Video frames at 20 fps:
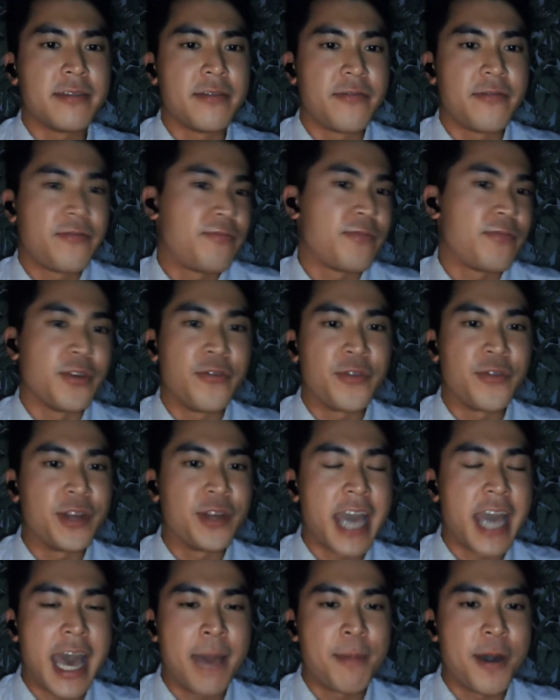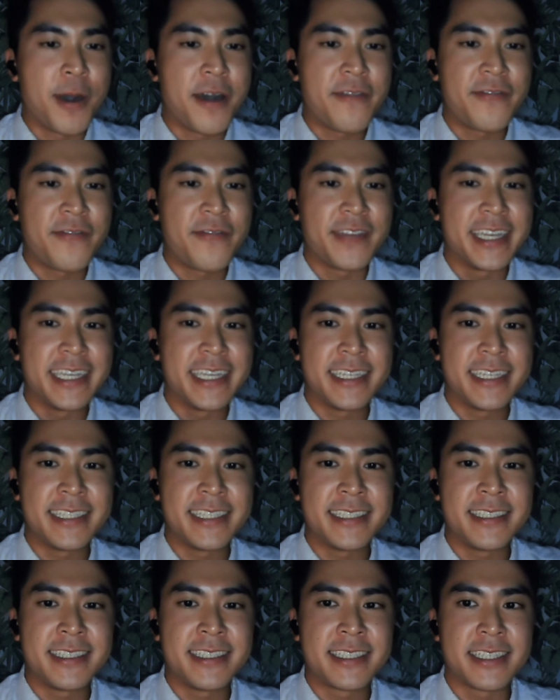Feel free to hop off
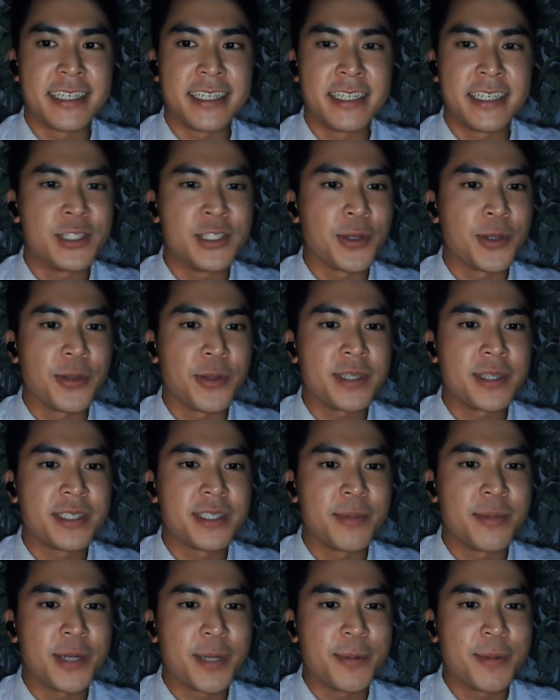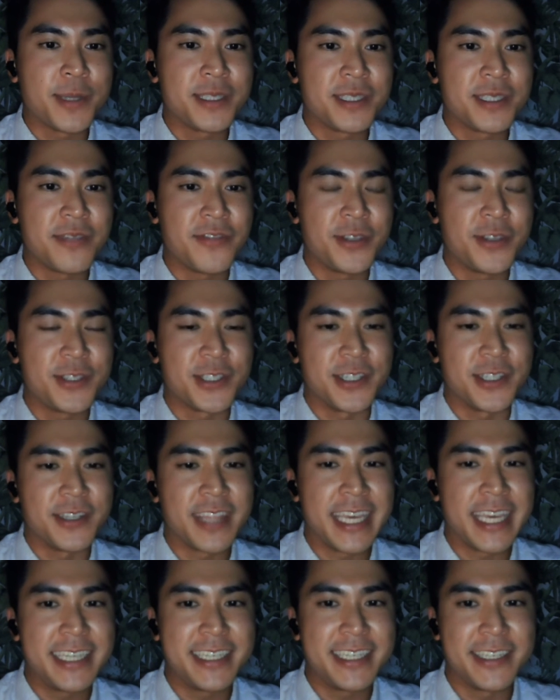and enjoy the rest of the Marketplace of the Future.
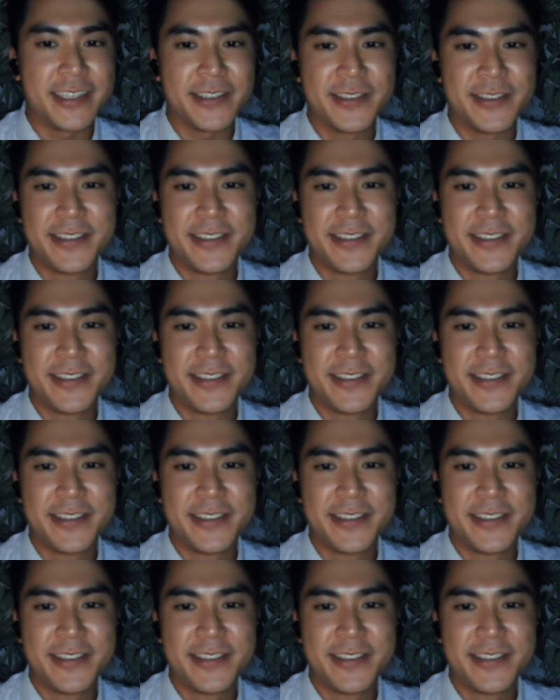Thank you.